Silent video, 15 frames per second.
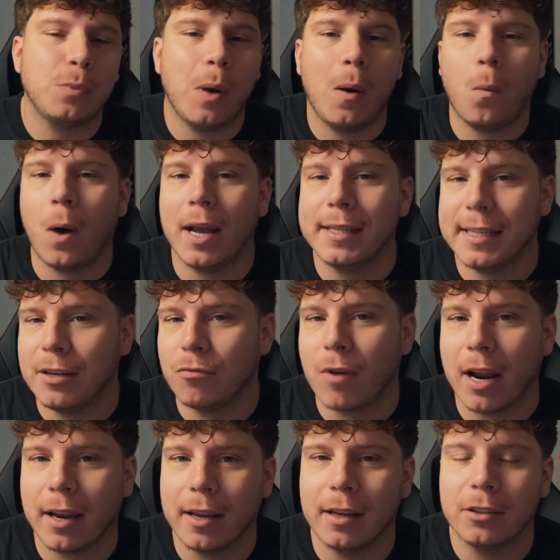where
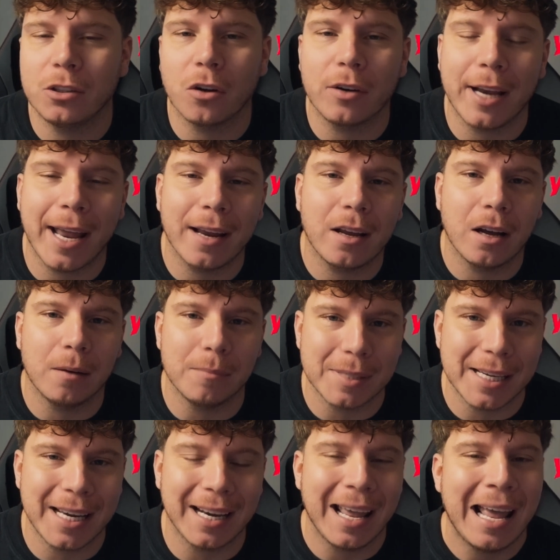ytranker.net comes
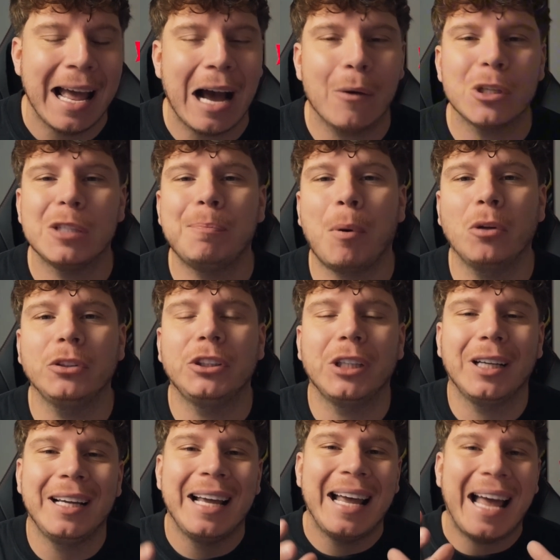in. Our
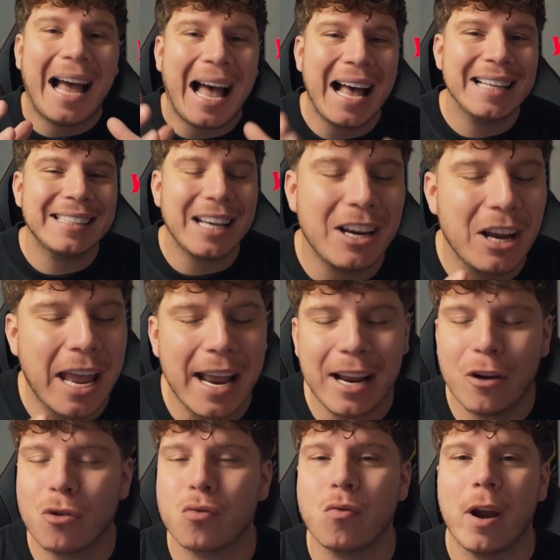sponsor has an
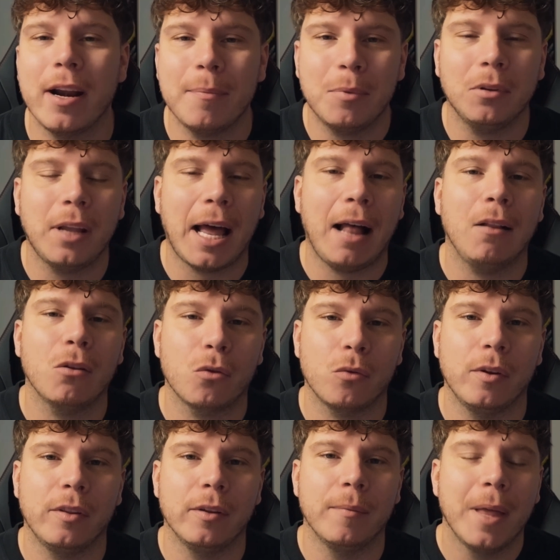incredible
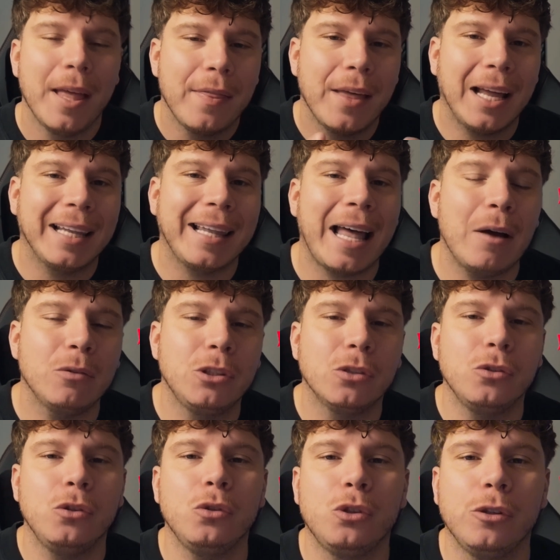algorithm that allows your
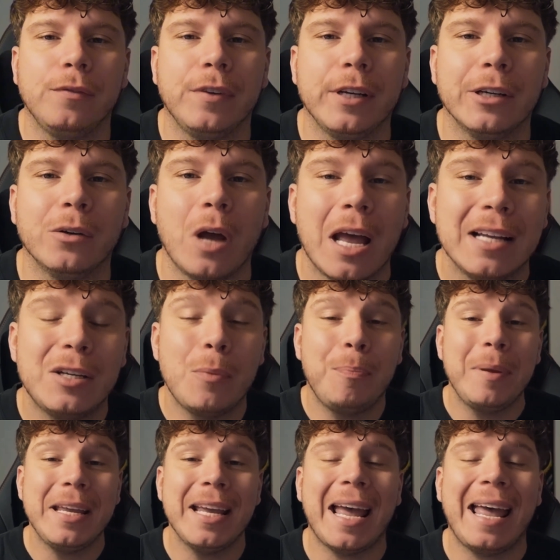YouTube video to
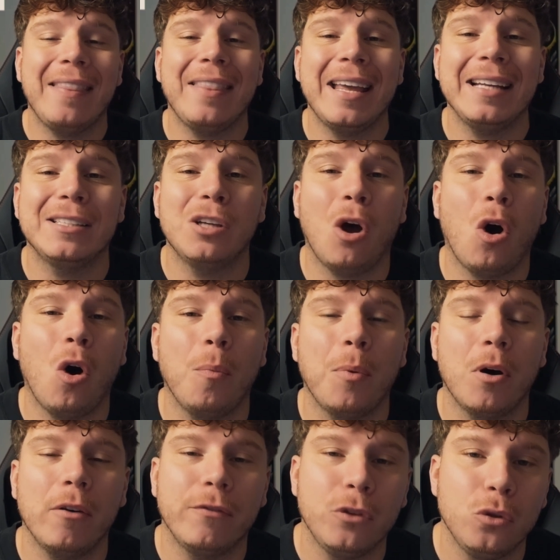be at the top
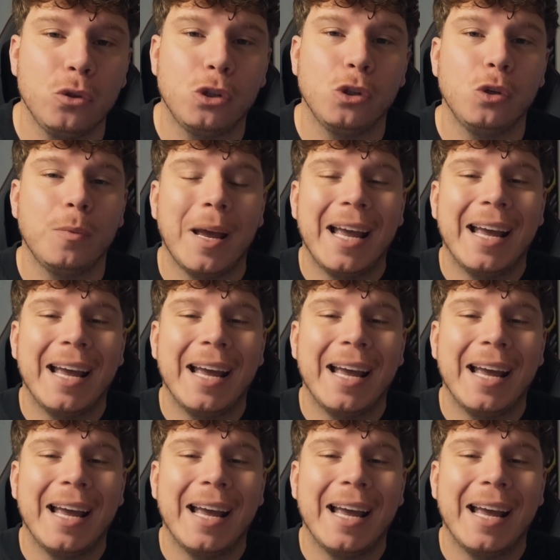of YouTube